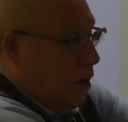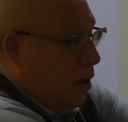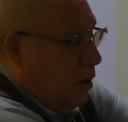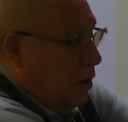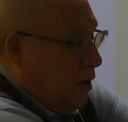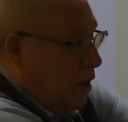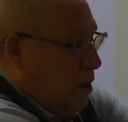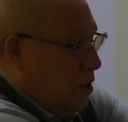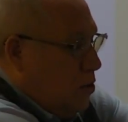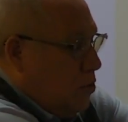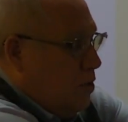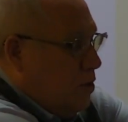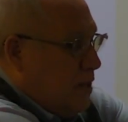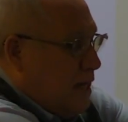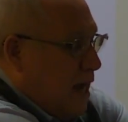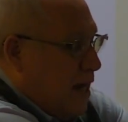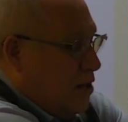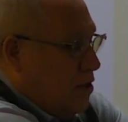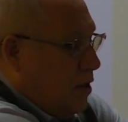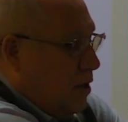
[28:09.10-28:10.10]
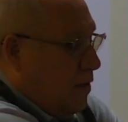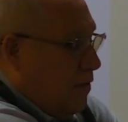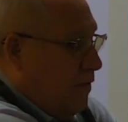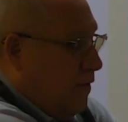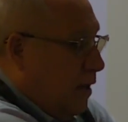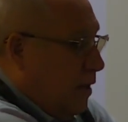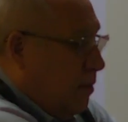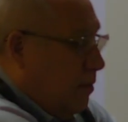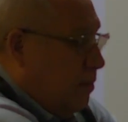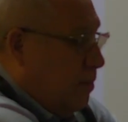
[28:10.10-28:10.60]
This was actually
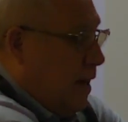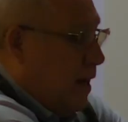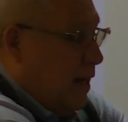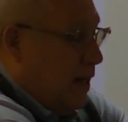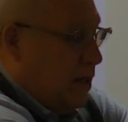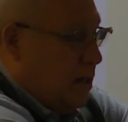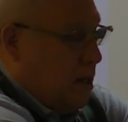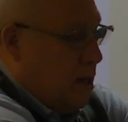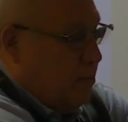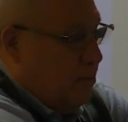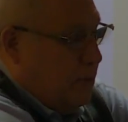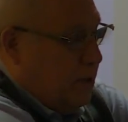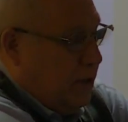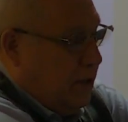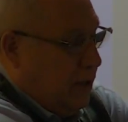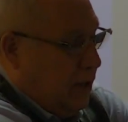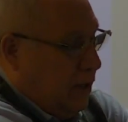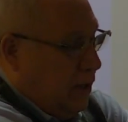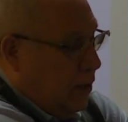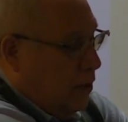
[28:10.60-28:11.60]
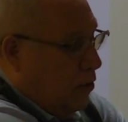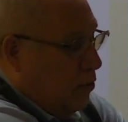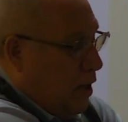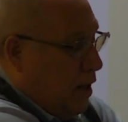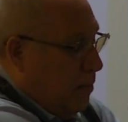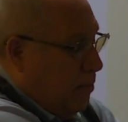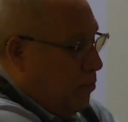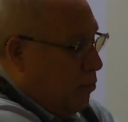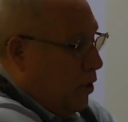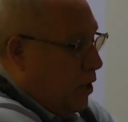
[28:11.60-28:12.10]
developed by a company in
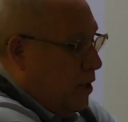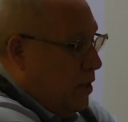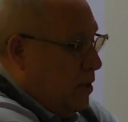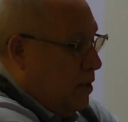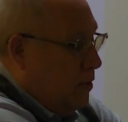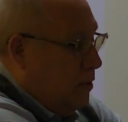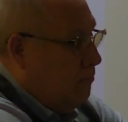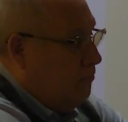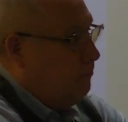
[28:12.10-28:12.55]
Great Britain